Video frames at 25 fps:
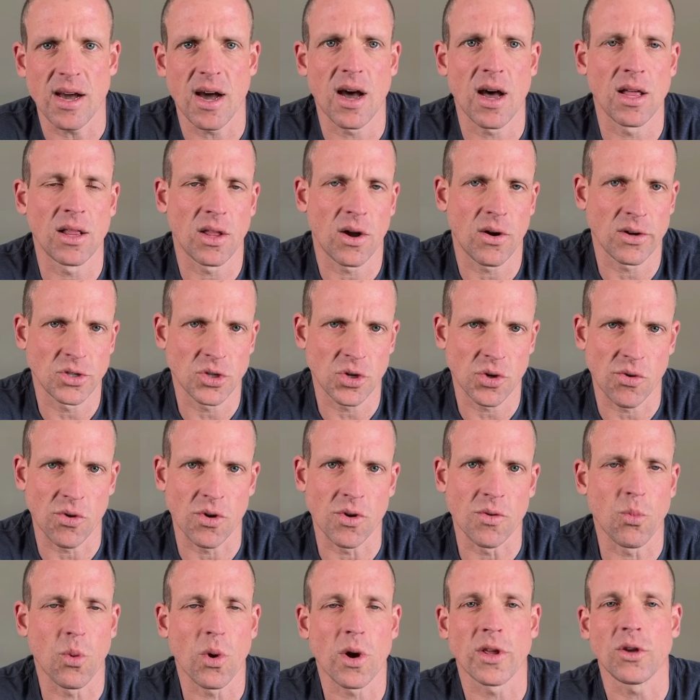a larger
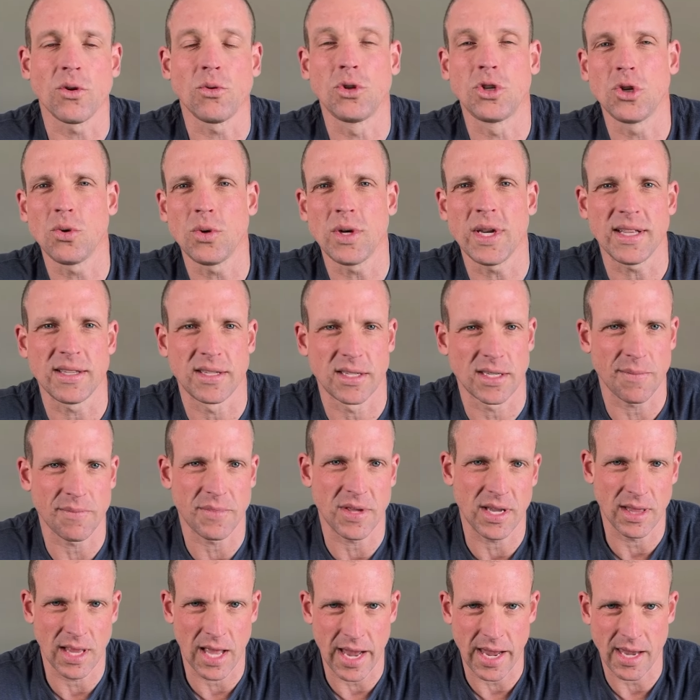group where you do need
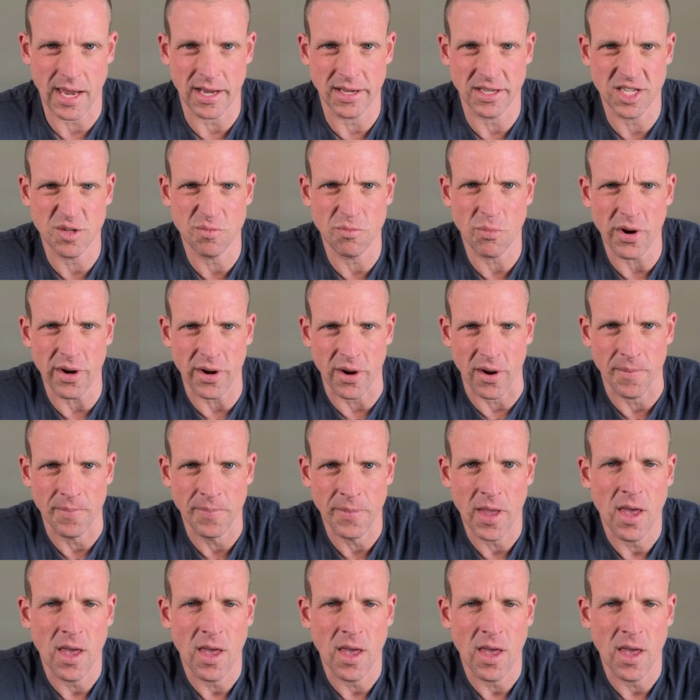something like a sprinter.